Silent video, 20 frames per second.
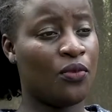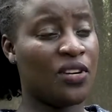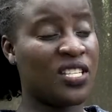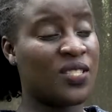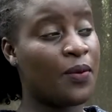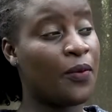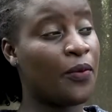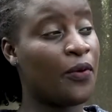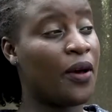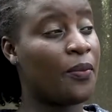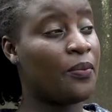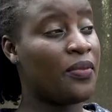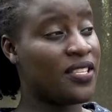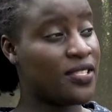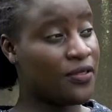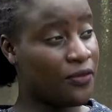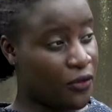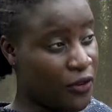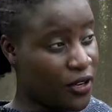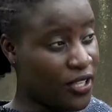So
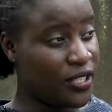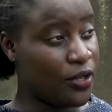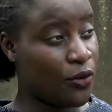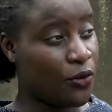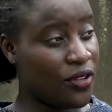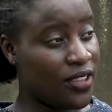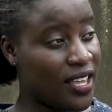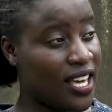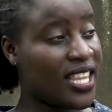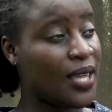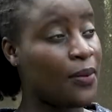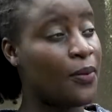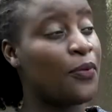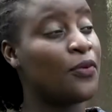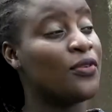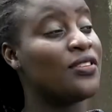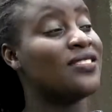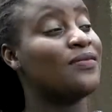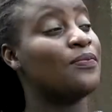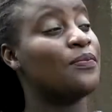most people are best friending
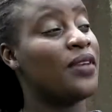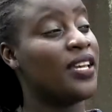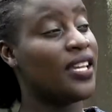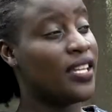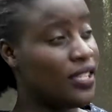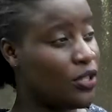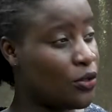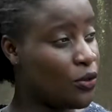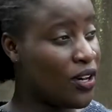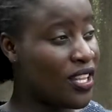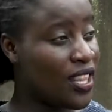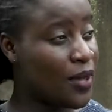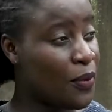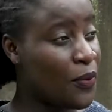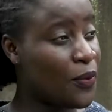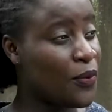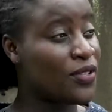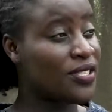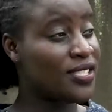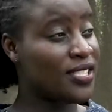with other people's
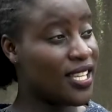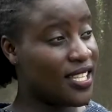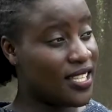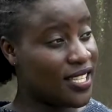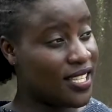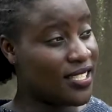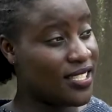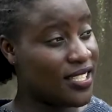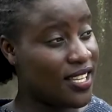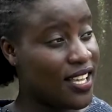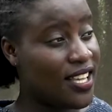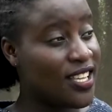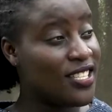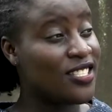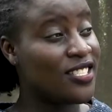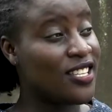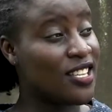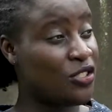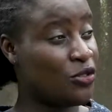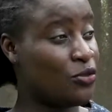men or other people's
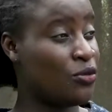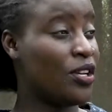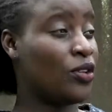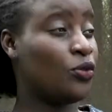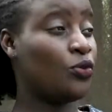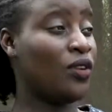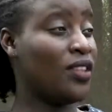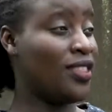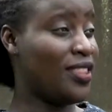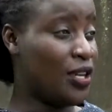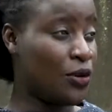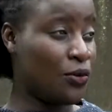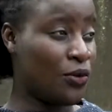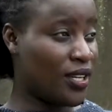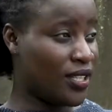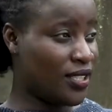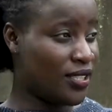ladies just to get